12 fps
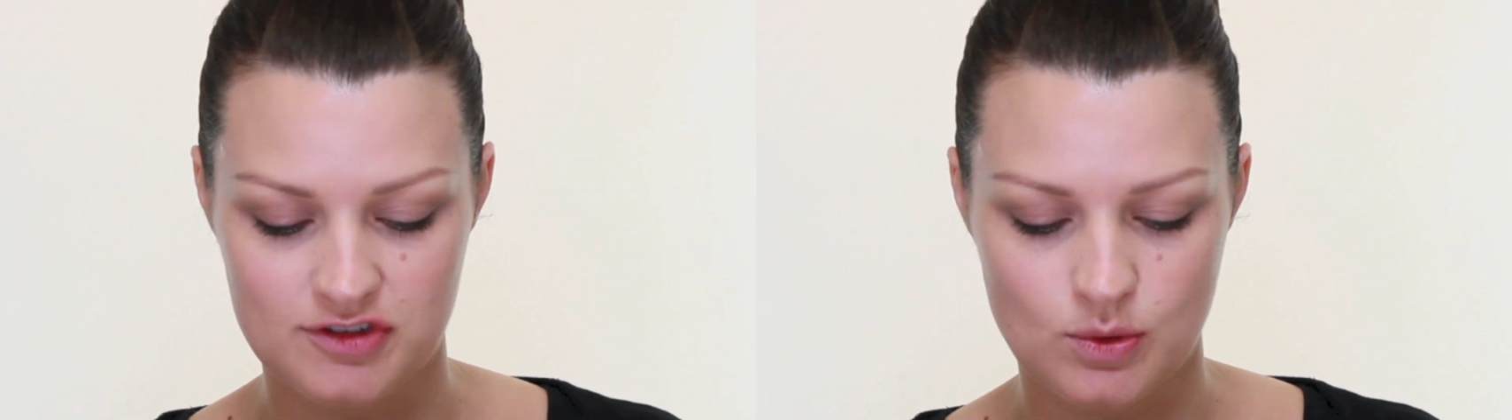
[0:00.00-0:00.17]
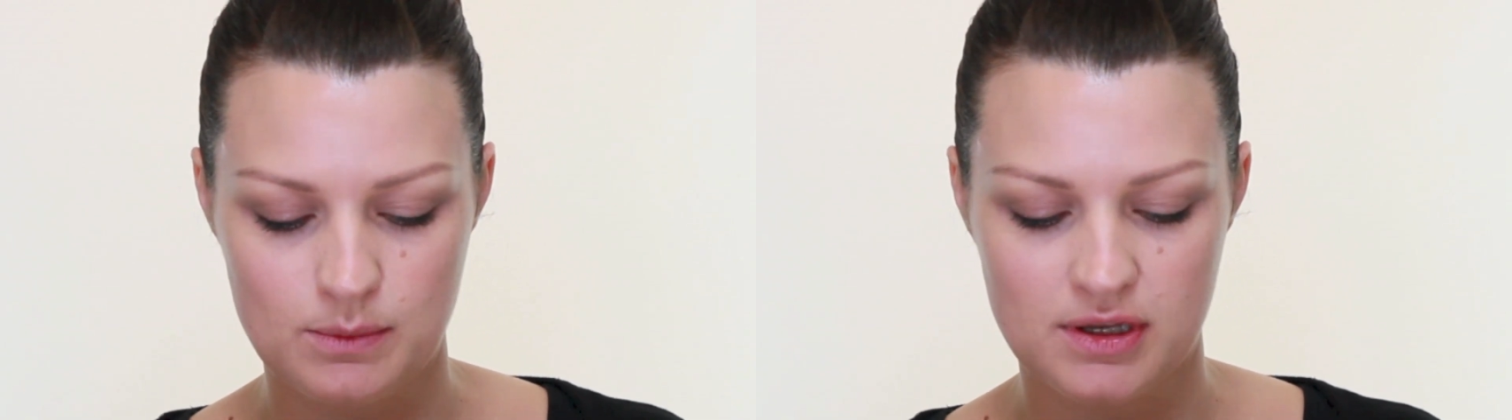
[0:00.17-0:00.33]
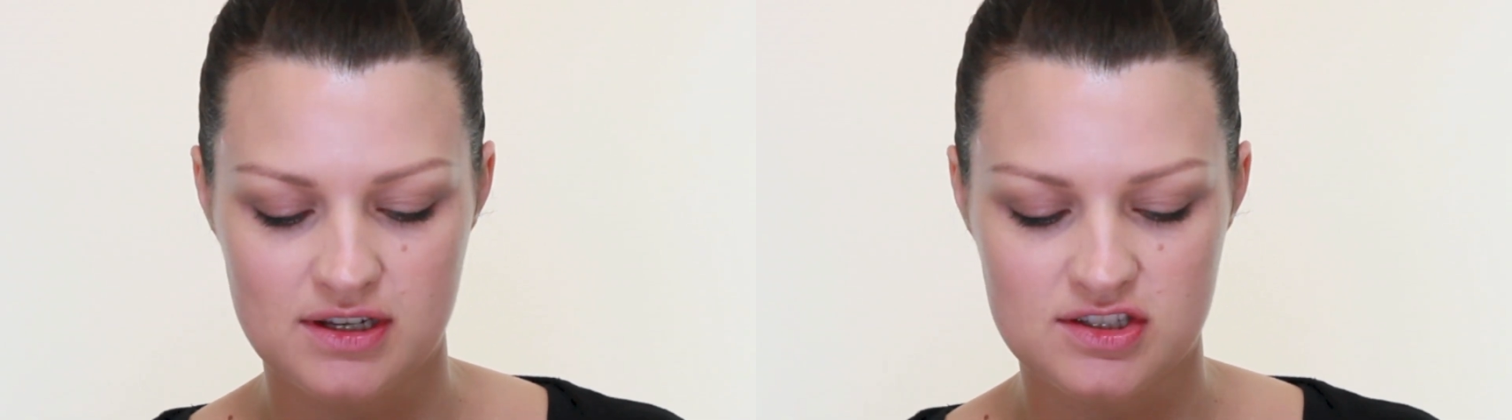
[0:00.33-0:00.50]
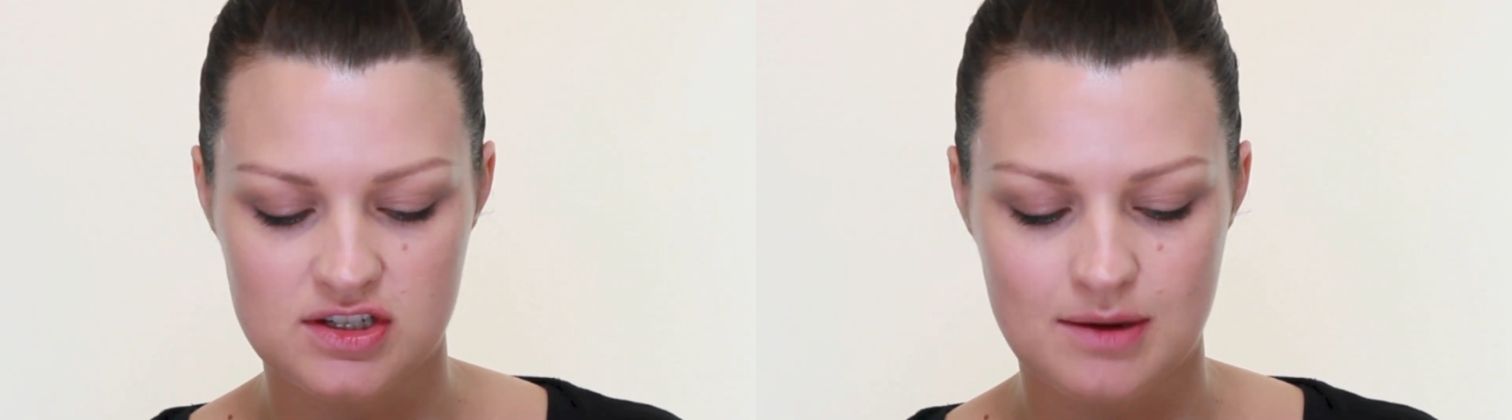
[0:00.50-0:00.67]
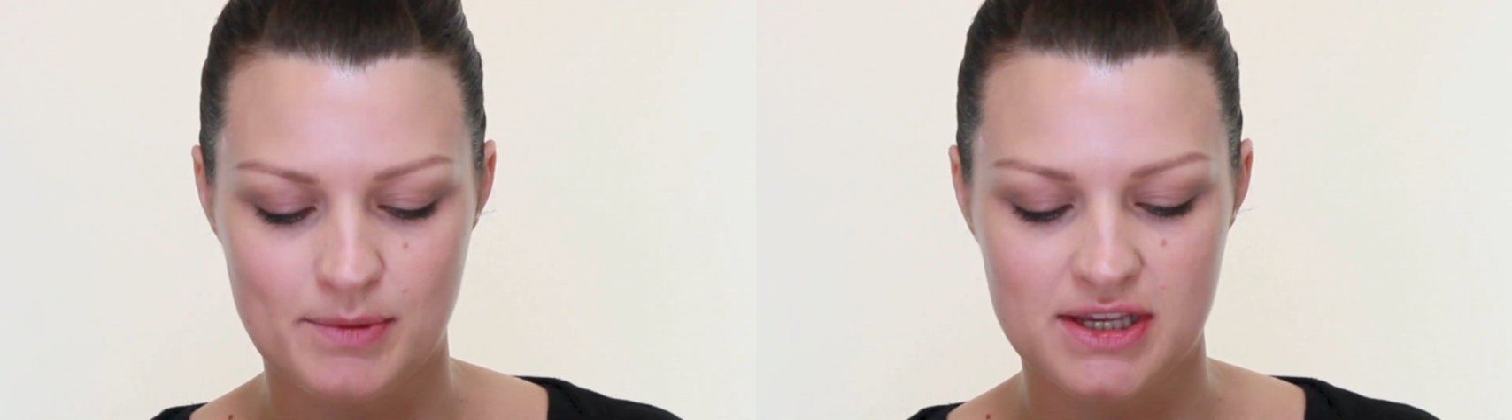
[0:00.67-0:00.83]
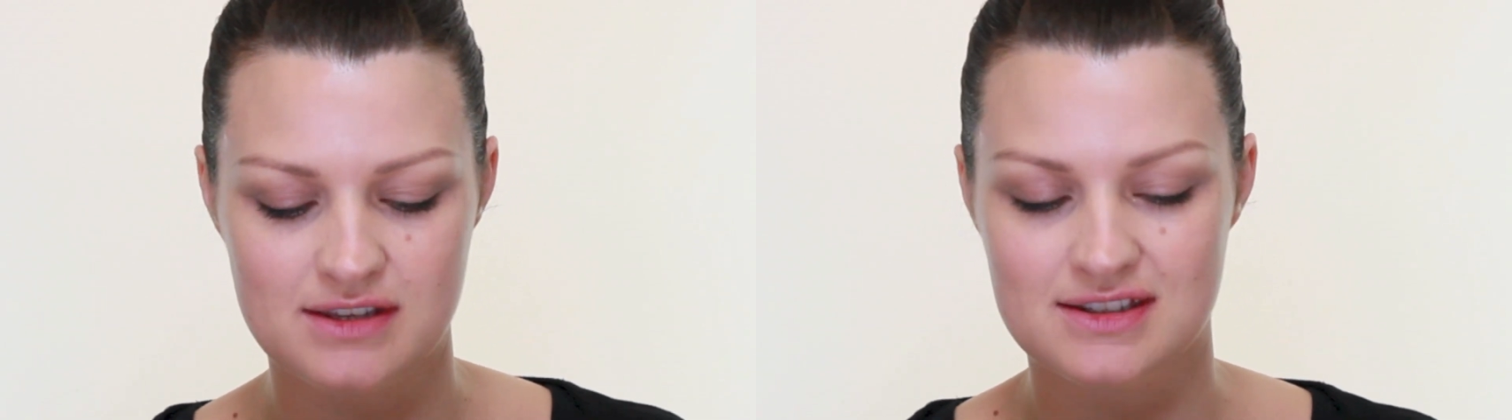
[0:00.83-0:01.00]
so I'm going to
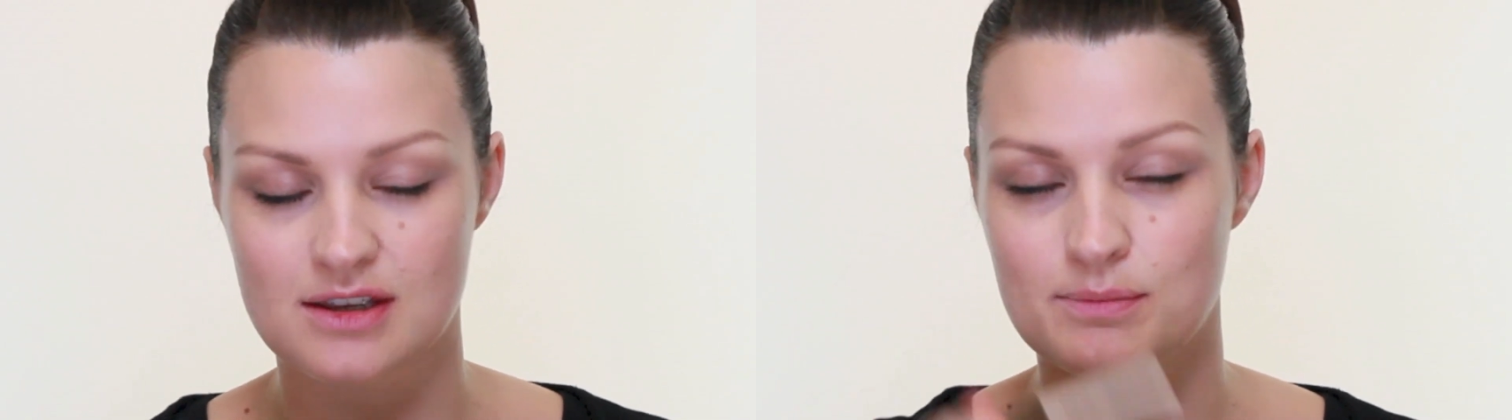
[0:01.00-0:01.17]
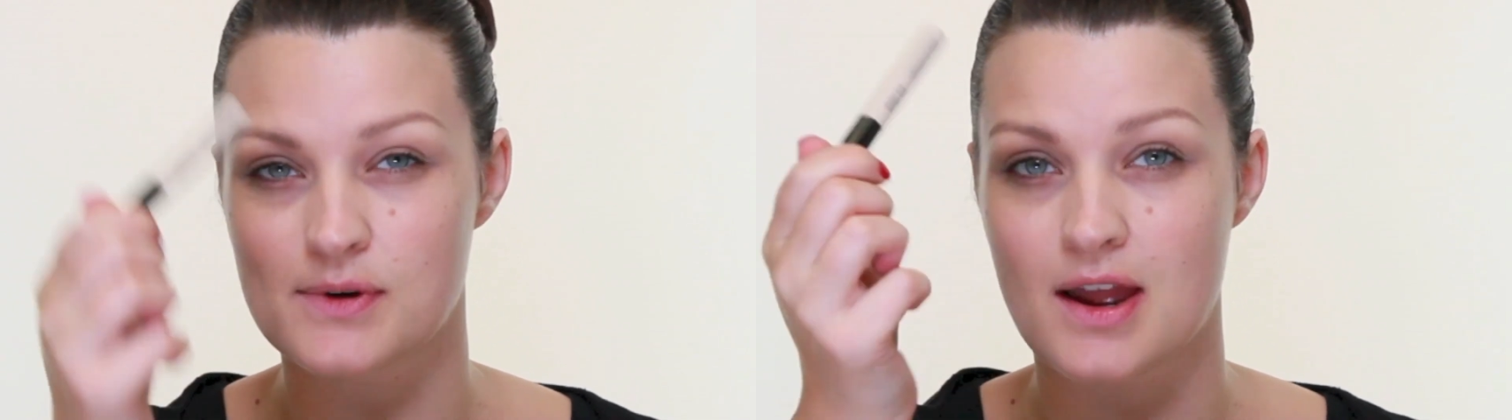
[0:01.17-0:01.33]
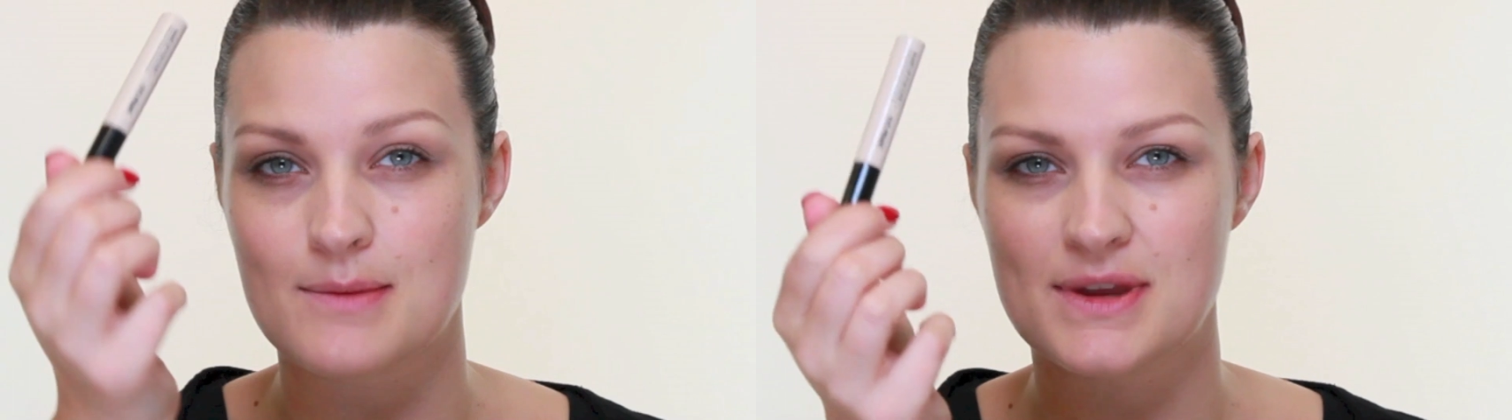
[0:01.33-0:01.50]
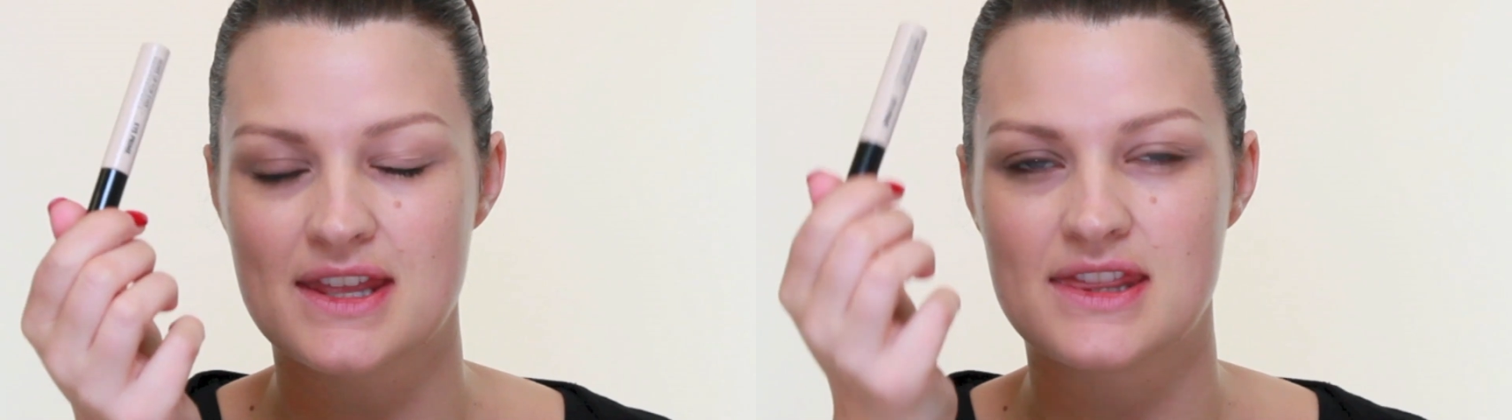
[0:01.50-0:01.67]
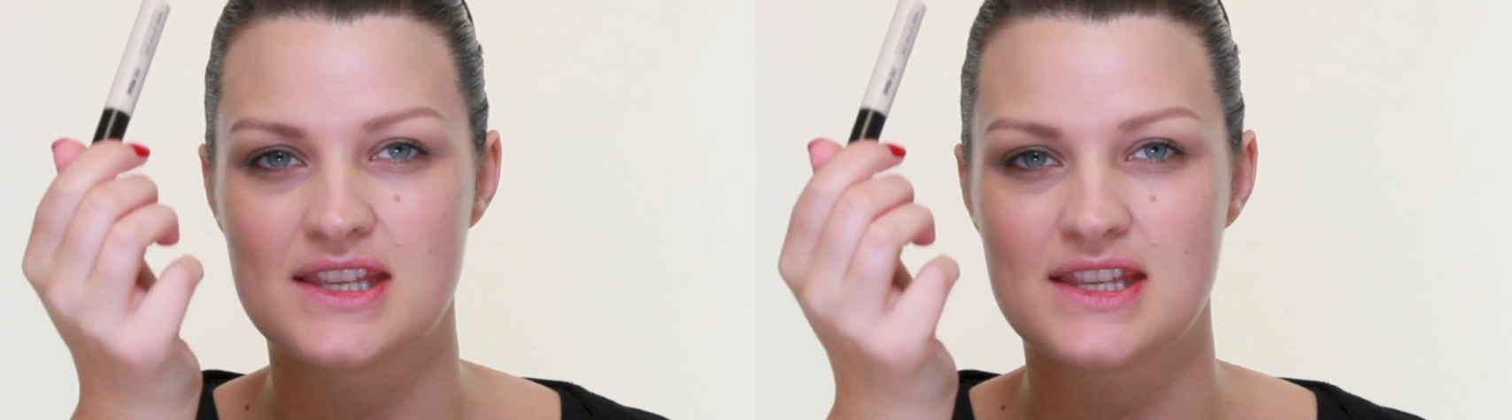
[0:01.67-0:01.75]
start by using a primer.